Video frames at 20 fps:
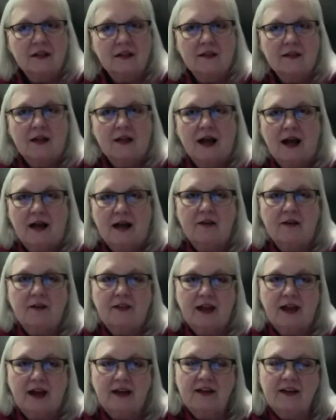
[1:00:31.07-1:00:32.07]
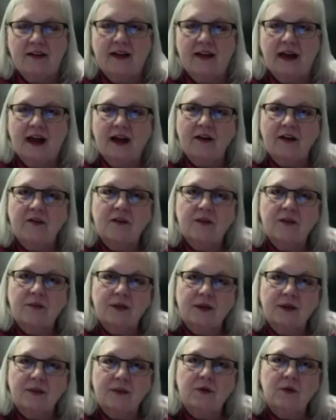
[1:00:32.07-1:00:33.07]
honor that, and they honor the
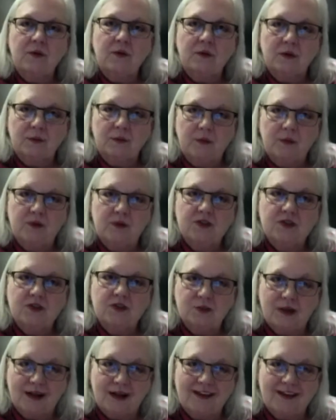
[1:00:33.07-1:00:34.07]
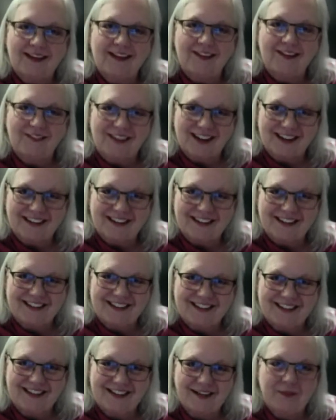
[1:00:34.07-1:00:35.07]
people who are most directly affected,
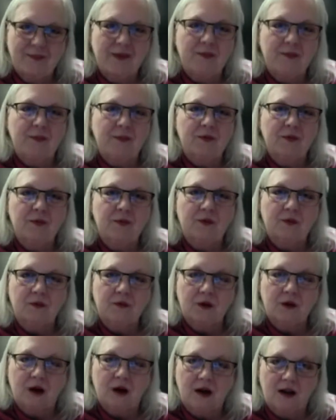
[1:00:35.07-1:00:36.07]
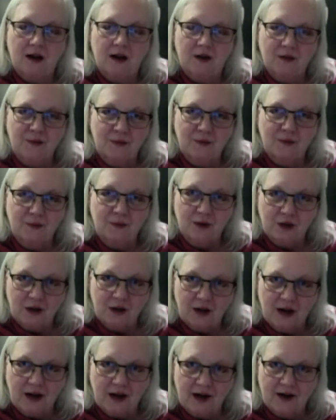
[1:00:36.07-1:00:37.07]
the people who were
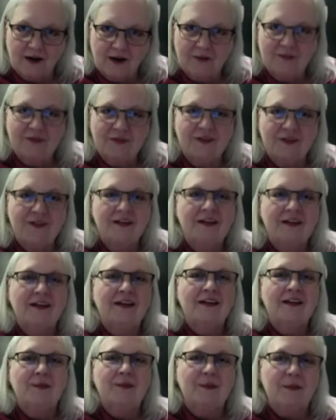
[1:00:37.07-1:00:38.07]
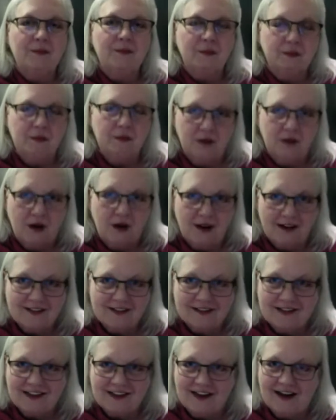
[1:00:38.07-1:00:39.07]
harmed, the people who
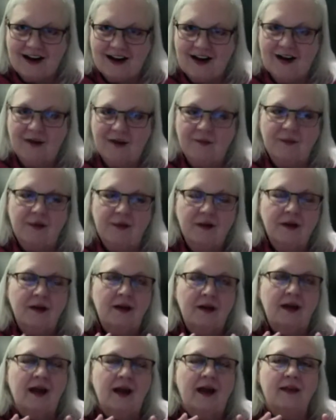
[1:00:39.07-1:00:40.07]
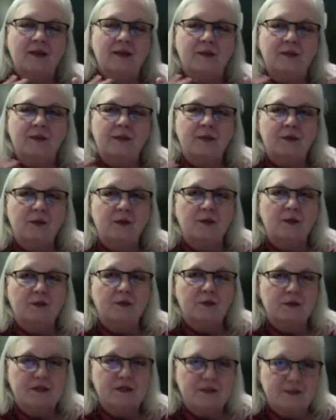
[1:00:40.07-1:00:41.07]
caused the harm, and the people who have
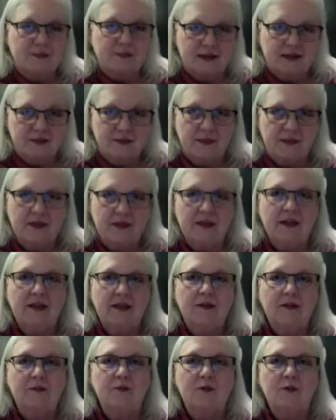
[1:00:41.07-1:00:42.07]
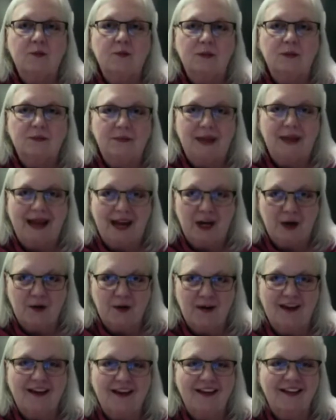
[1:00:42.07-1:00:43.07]
the responsibility for
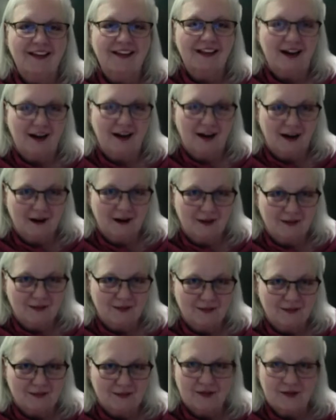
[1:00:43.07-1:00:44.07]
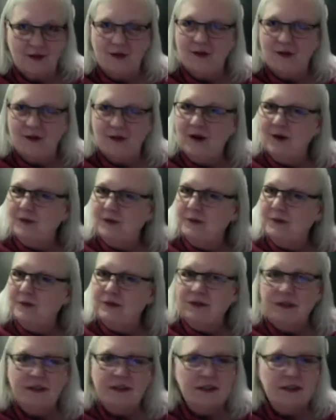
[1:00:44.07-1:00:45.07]
repairing the harm. So
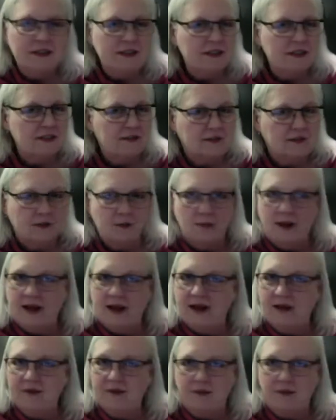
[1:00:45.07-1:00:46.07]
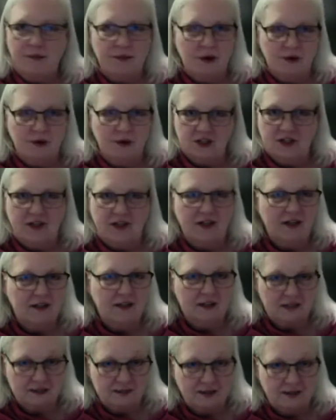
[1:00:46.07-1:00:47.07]
really different way of approaching
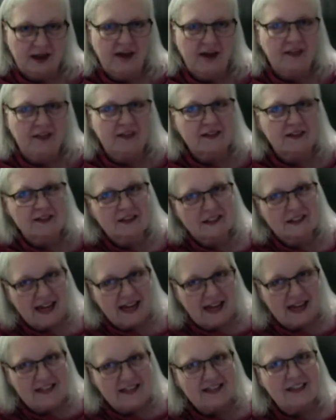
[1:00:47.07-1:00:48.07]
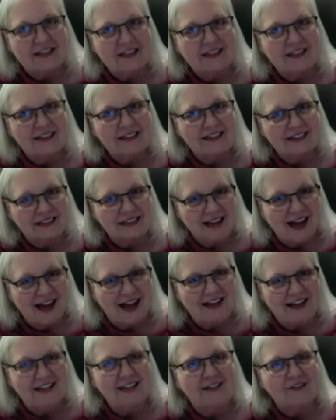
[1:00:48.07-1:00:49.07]
it. And the state is
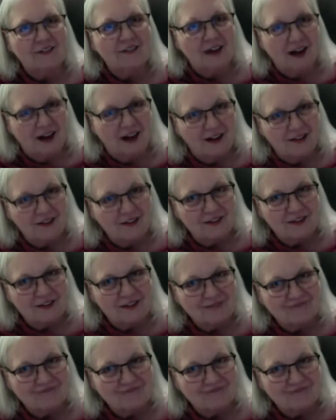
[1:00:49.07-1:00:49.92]
not involved.